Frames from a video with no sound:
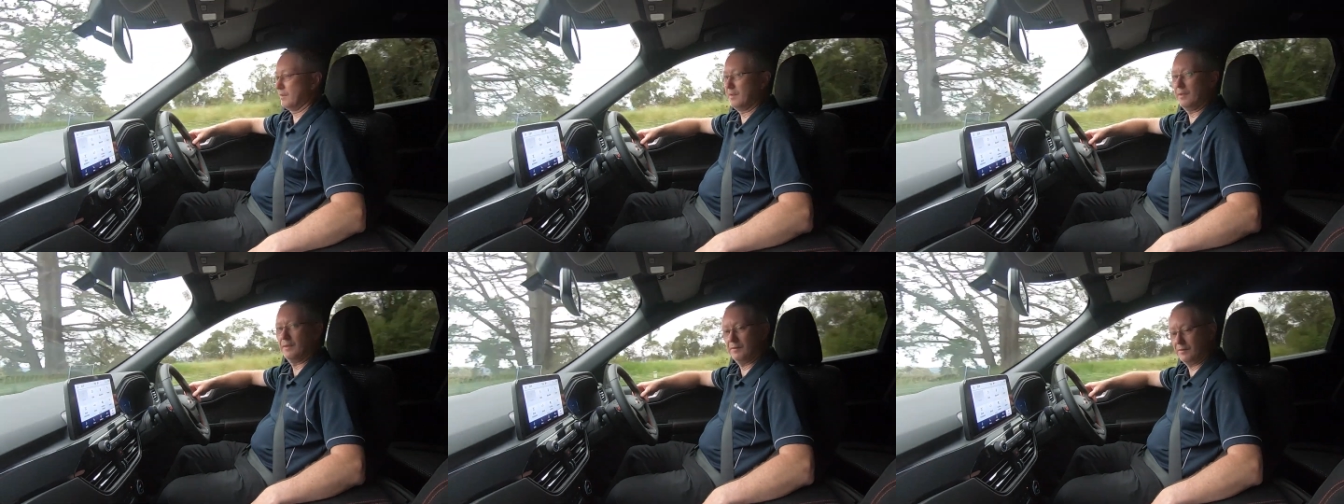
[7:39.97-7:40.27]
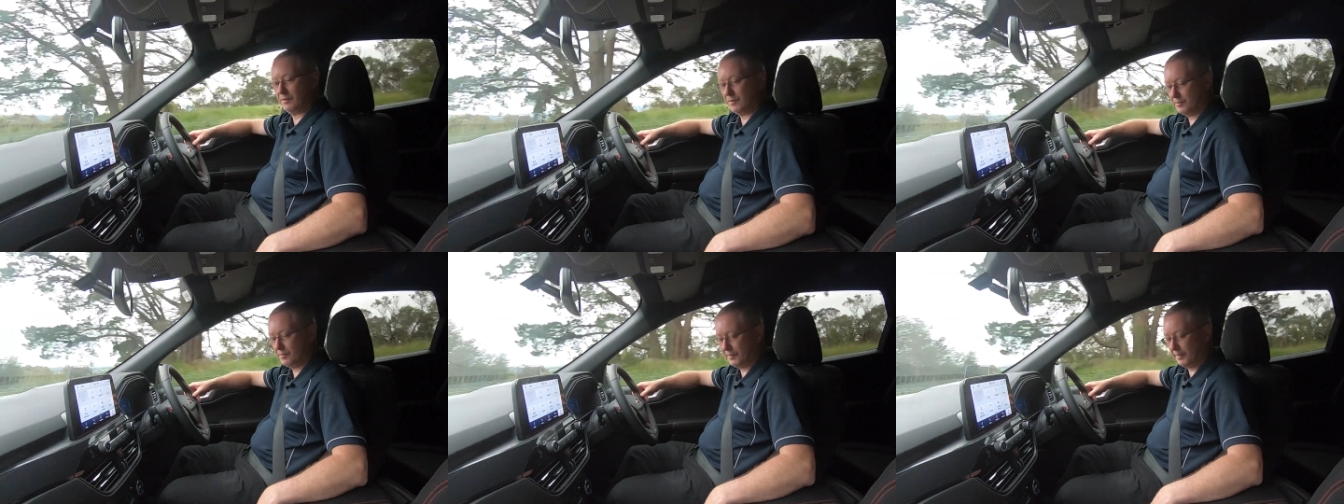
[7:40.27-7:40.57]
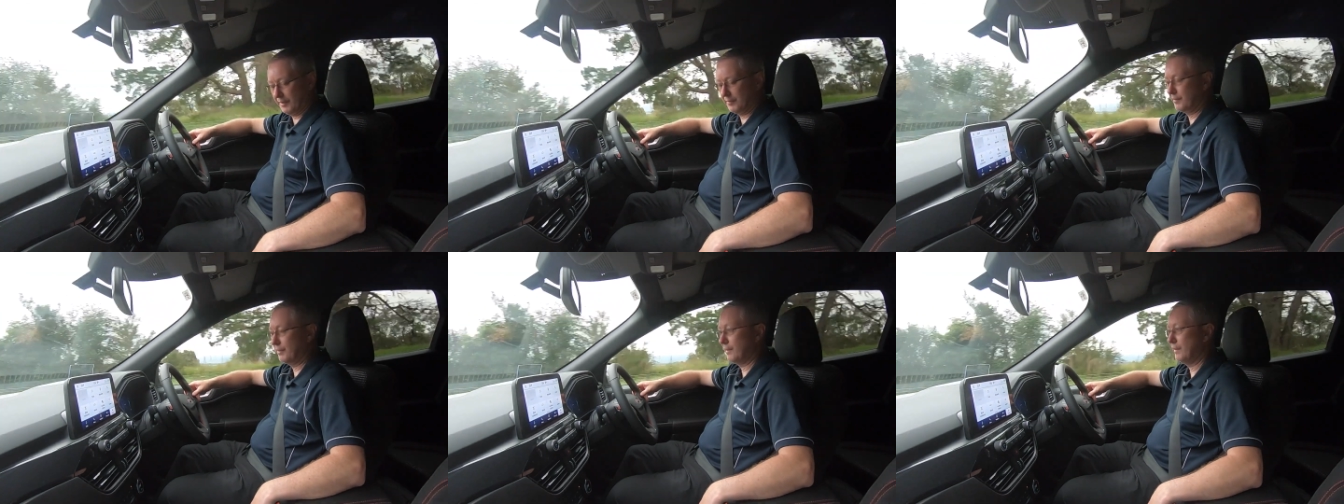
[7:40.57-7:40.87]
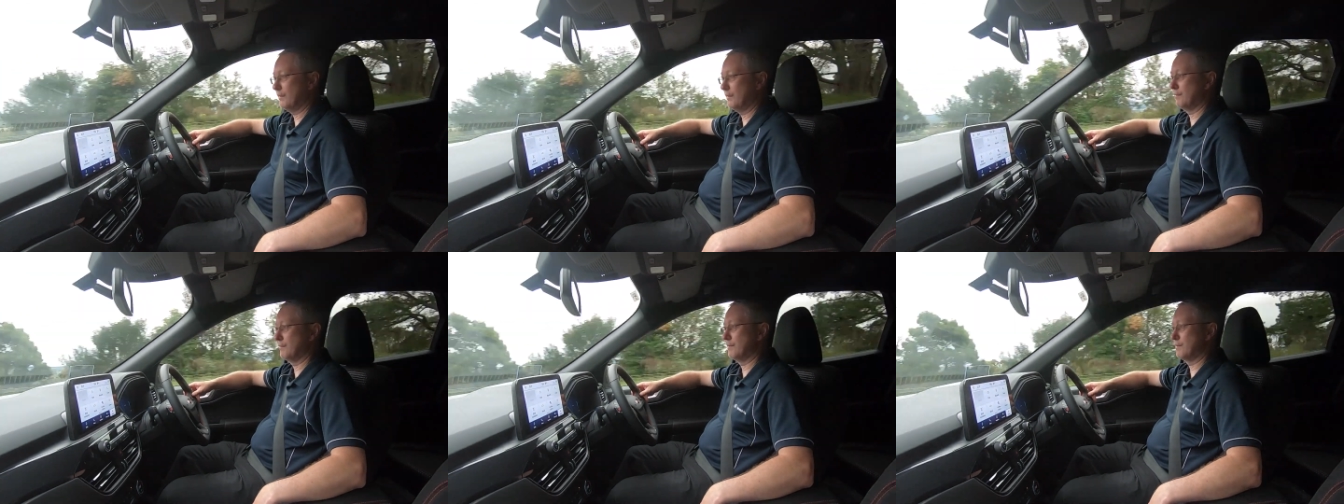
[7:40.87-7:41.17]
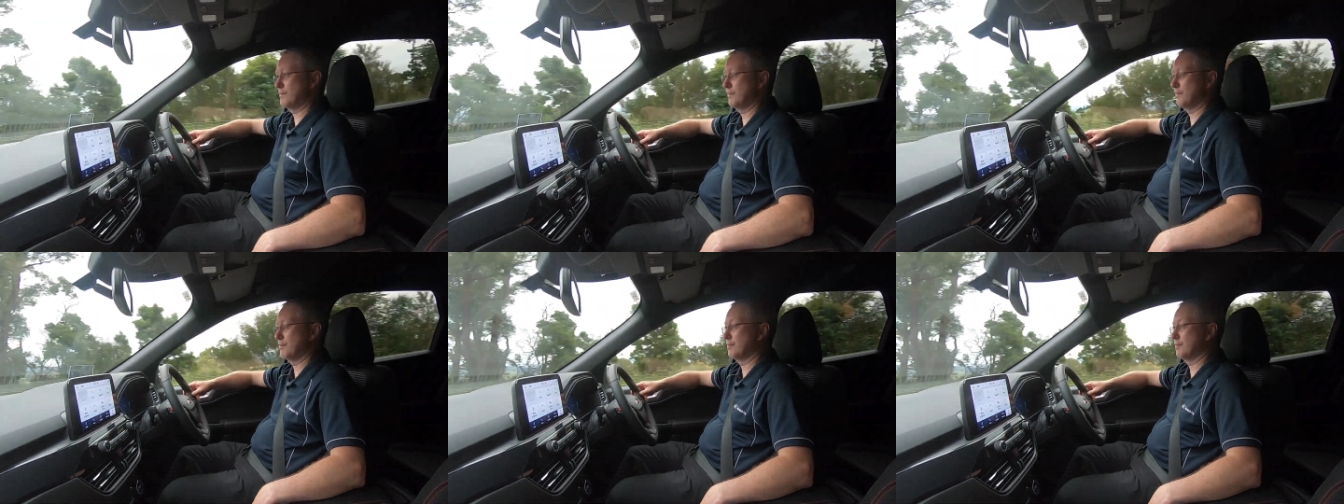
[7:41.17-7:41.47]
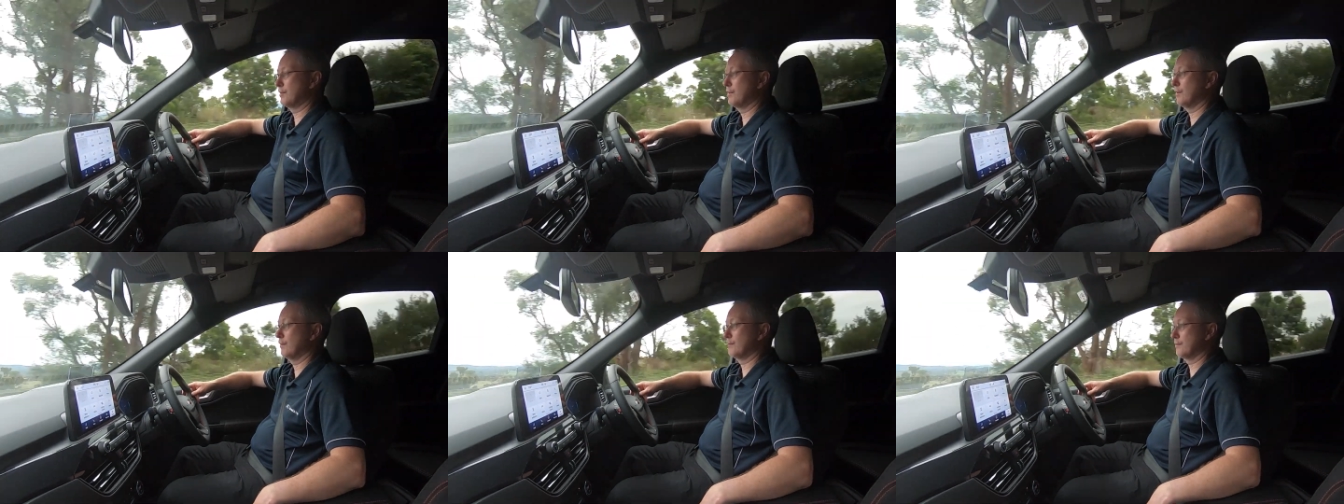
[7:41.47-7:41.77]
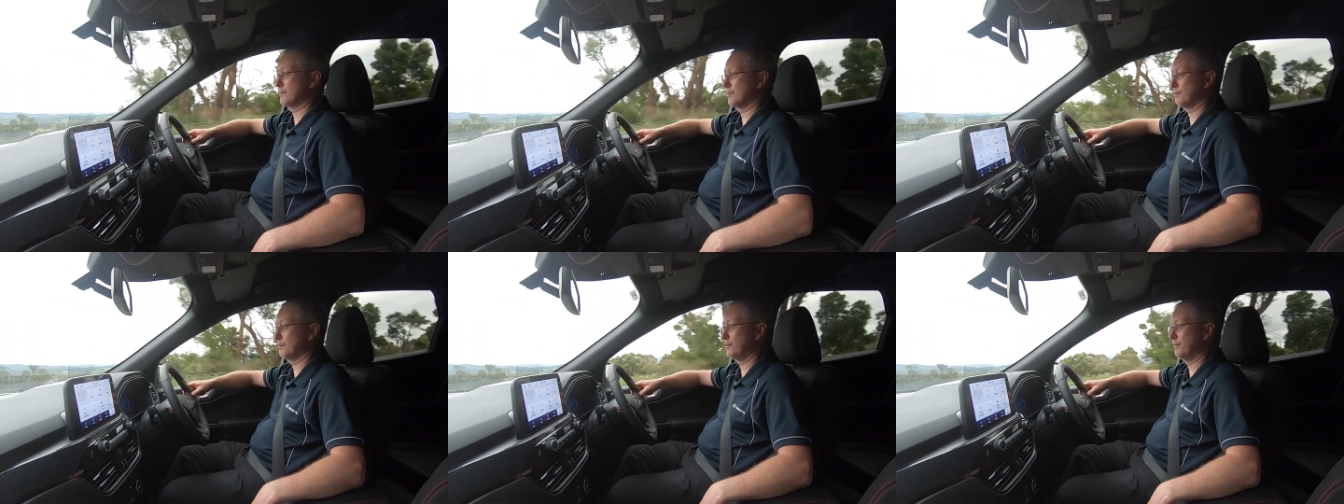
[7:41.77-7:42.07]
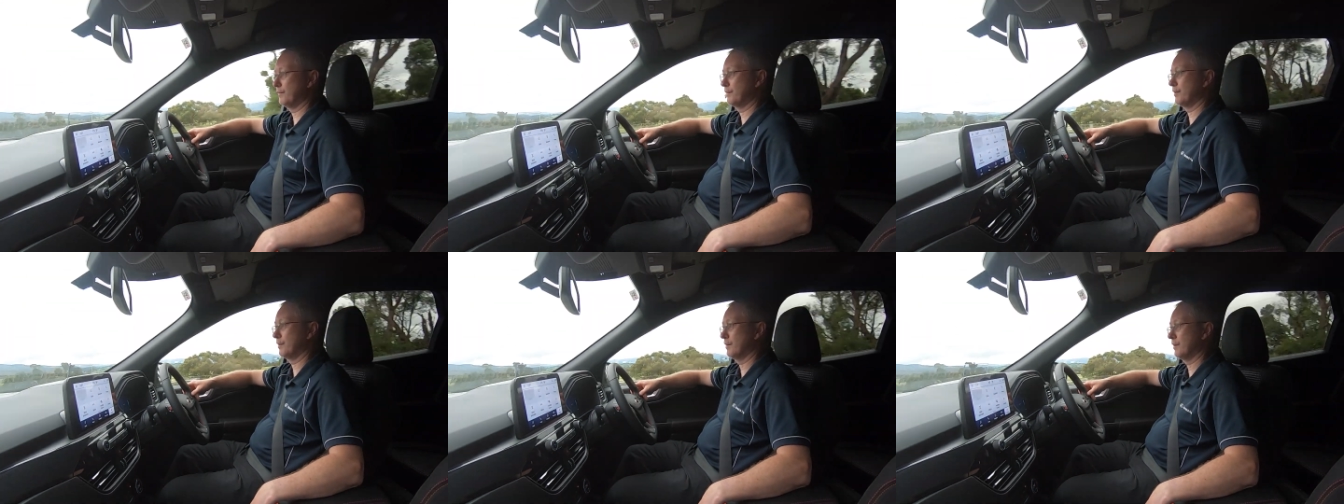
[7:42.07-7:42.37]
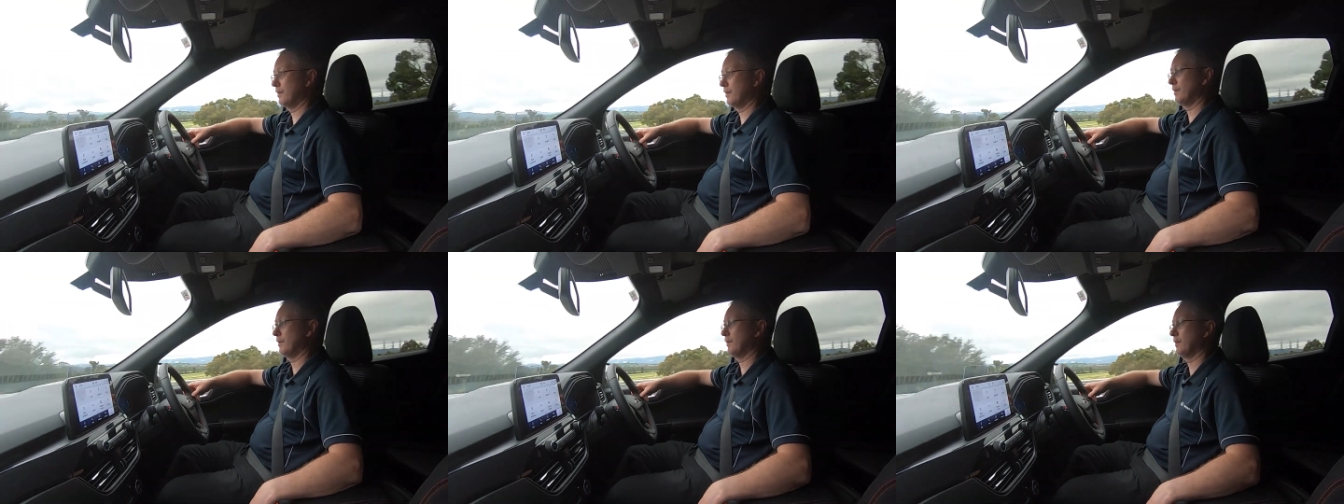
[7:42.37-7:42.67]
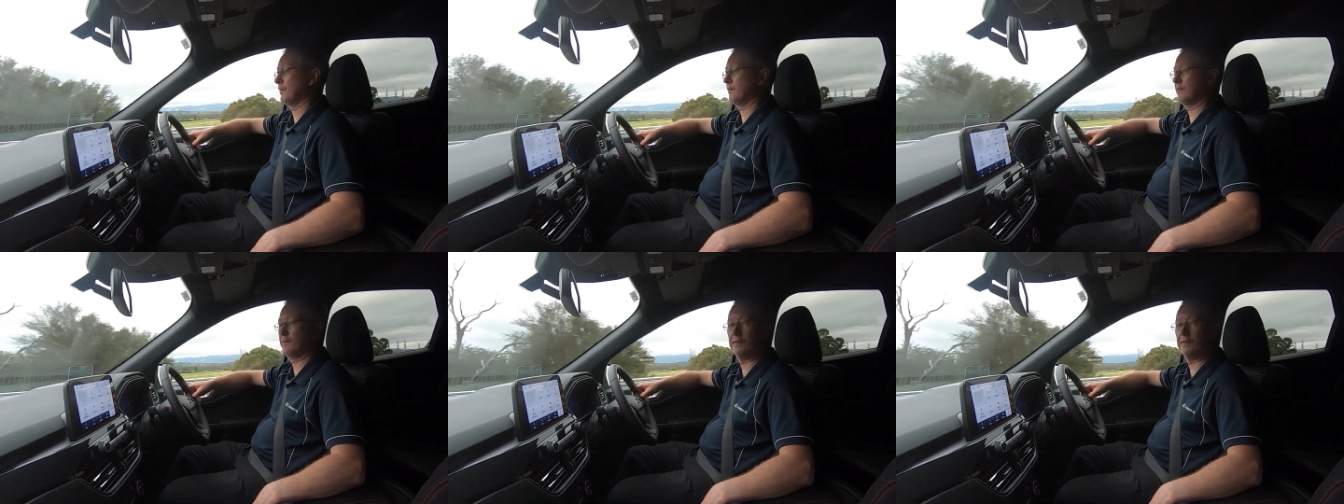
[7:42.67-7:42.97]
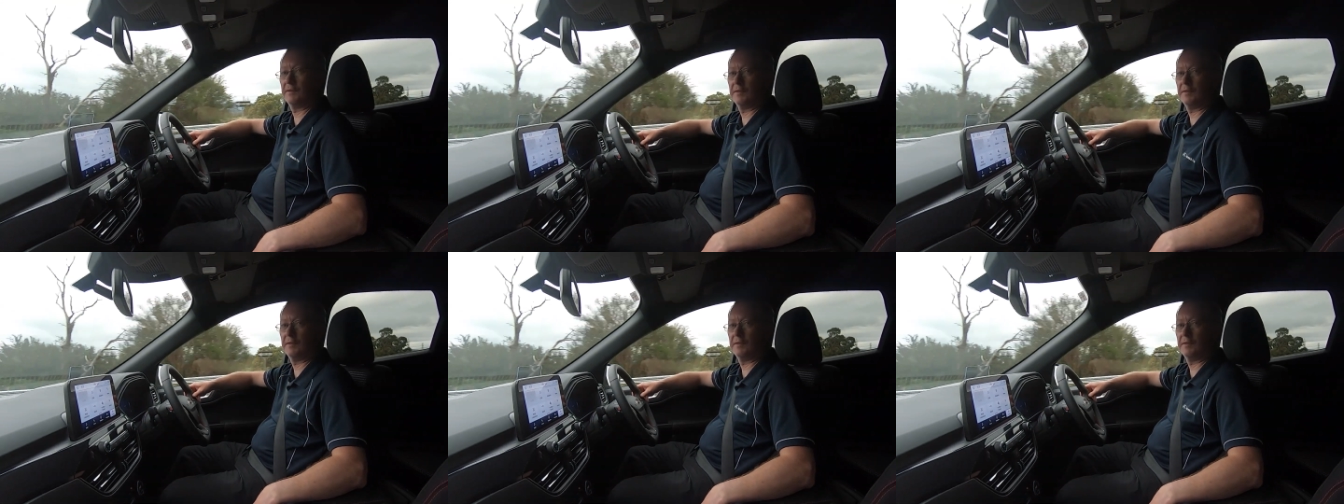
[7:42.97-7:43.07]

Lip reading: Just down here in the centre console you've got a